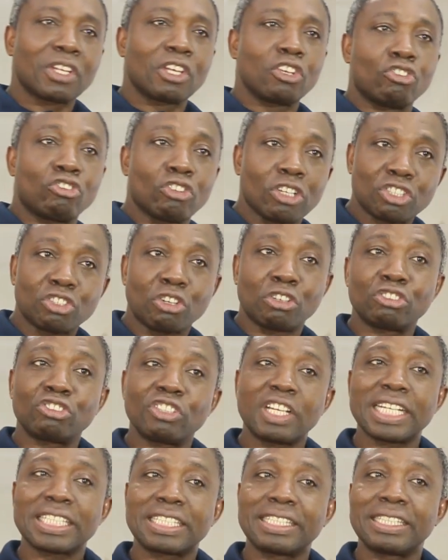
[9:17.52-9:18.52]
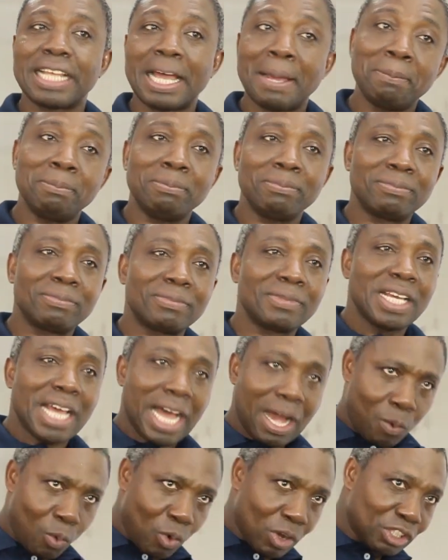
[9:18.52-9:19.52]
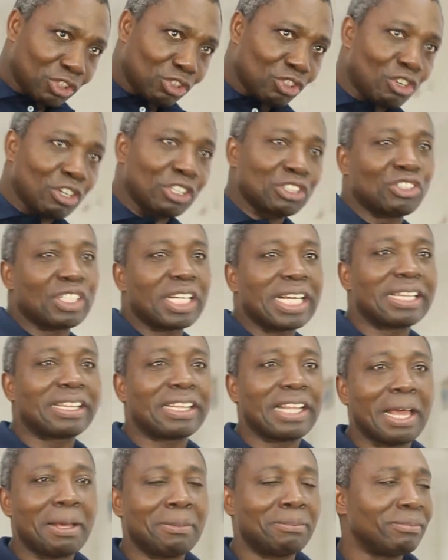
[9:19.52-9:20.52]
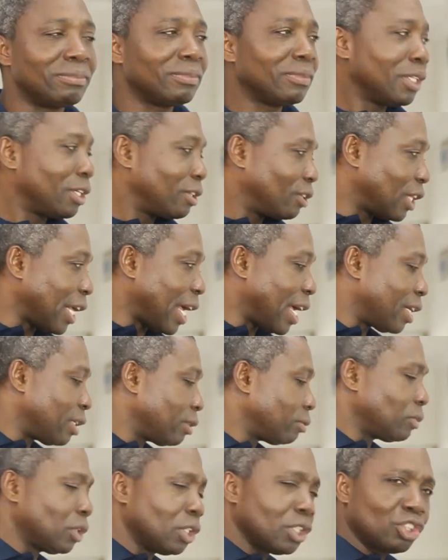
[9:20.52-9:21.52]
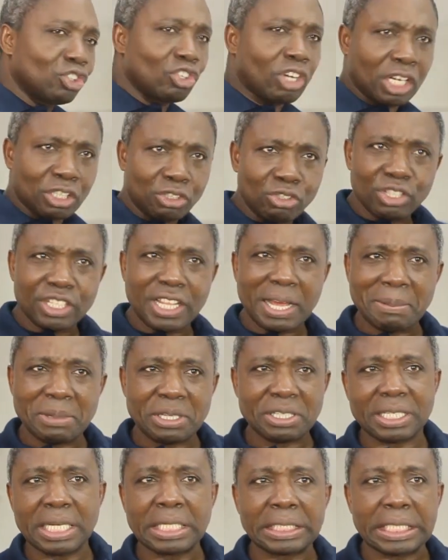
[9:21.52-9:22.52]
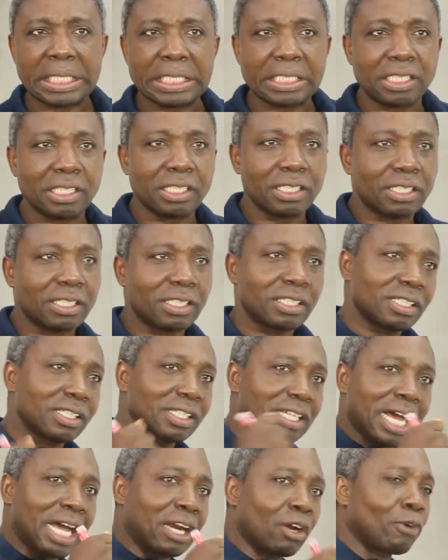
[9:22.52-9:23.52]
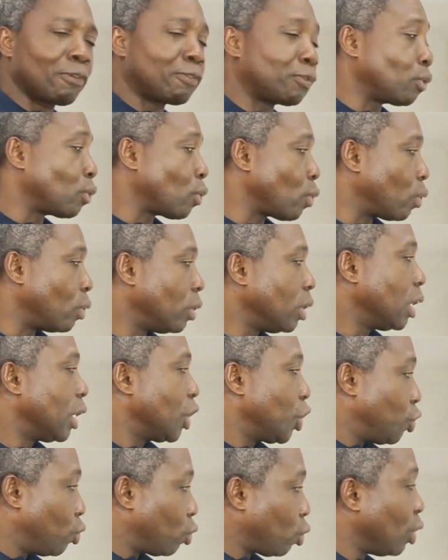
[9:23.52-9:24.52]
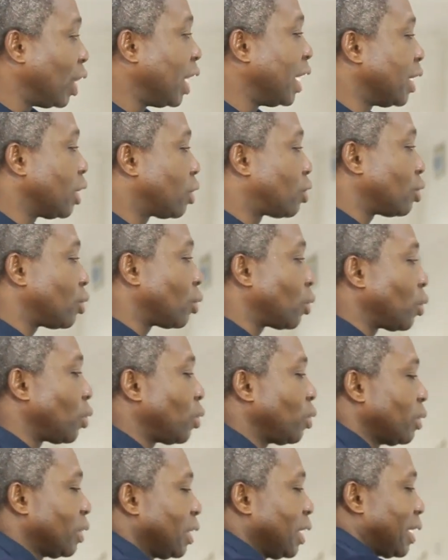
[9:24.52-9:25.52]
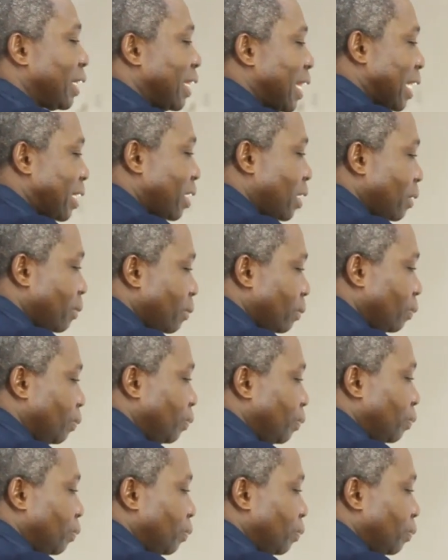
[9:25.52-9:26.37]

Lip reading: you just conjugate them, and once you conjugate them, then you can use them in sentences, and off you go. You only need to know that